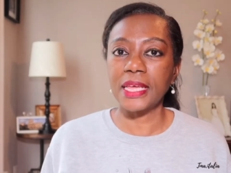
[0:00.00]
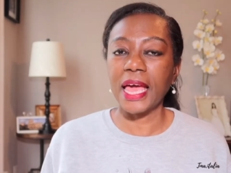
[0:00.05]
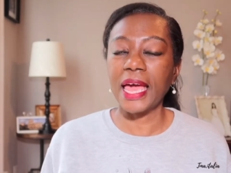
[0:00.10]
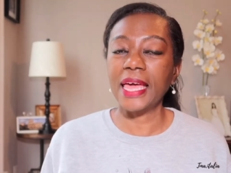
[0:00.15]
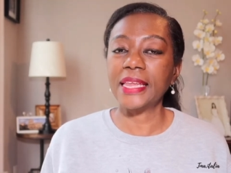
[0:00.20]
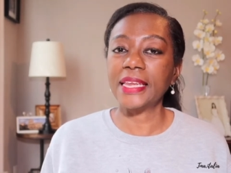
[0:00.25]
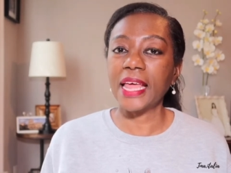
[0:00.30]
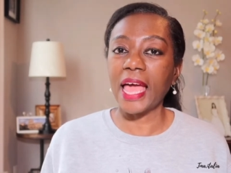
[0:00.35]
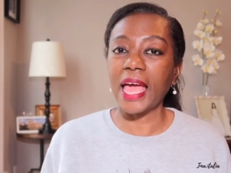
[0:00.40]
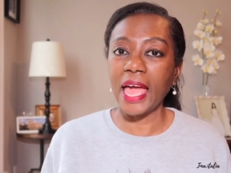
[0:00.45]

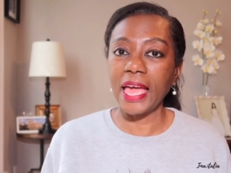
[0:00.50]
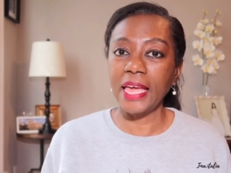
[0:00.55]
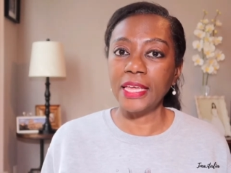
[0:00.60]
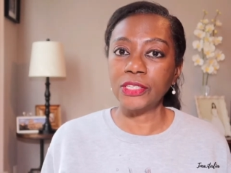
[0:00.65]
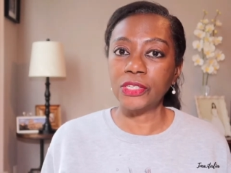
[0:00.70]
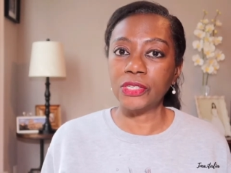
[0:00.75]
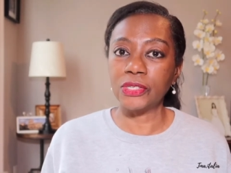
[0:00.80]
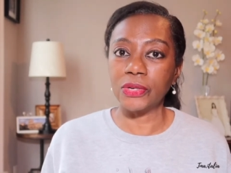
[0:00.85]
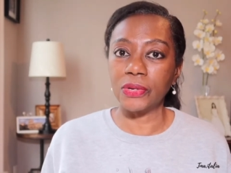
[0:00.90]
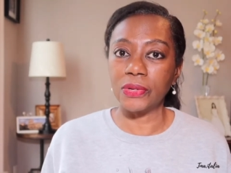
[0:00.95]
an
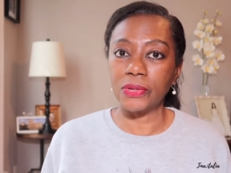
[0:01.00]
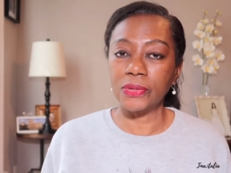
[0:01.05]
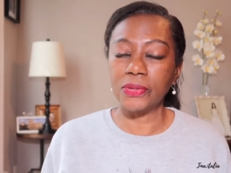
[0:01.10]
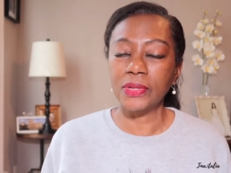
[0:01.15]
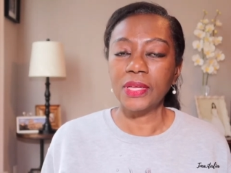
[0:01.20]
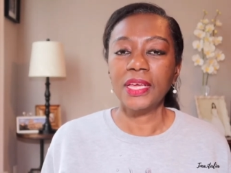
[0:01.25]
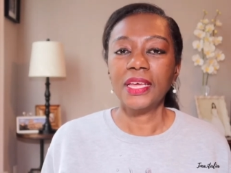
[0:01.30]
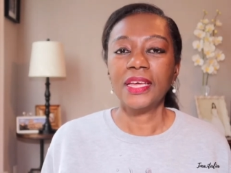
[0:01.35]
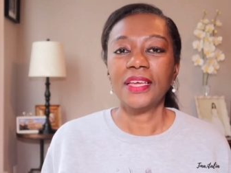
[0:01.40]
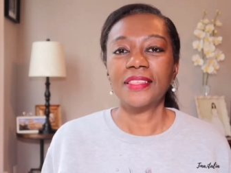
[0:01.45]

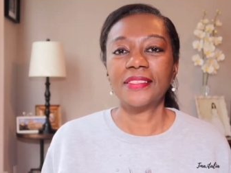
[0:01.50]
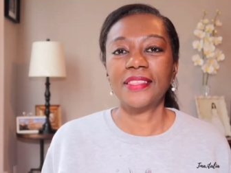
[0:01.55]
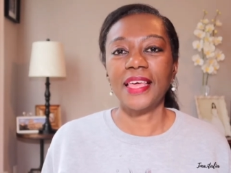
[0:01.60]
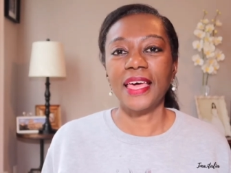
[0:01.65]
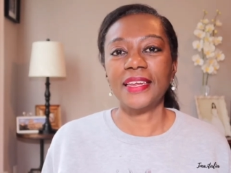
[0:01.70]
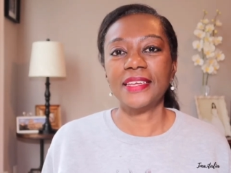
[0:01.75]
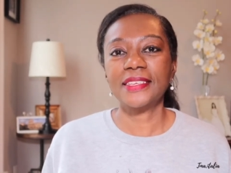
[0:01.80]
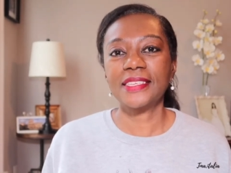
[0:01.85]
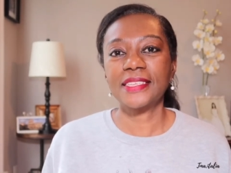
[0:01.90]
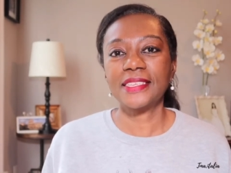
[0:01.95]
angel that
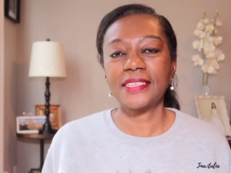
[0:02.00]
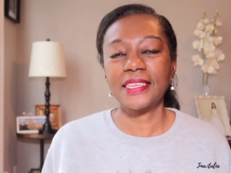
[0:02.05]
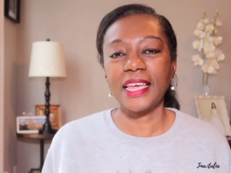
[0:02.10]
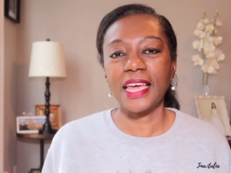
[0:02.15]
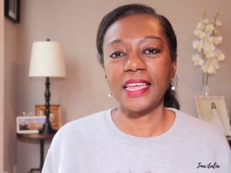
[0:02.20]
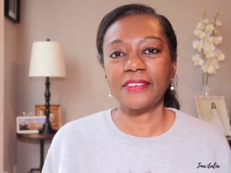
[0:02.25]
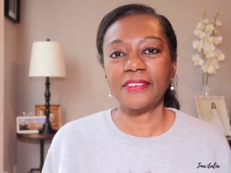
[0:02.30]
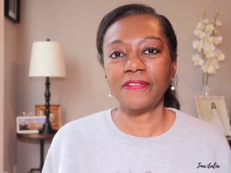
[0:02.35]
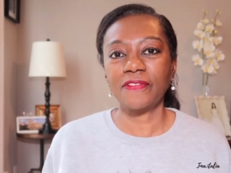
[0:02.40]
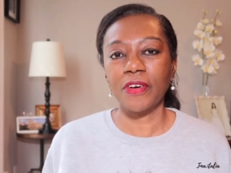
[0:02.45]
is
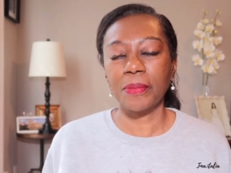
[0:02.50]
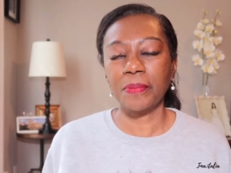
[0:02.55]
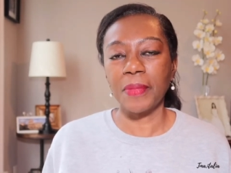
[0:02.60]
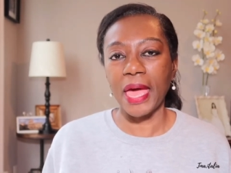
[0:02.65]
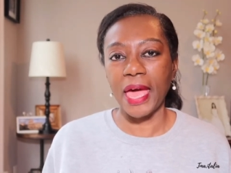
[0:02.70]
sent from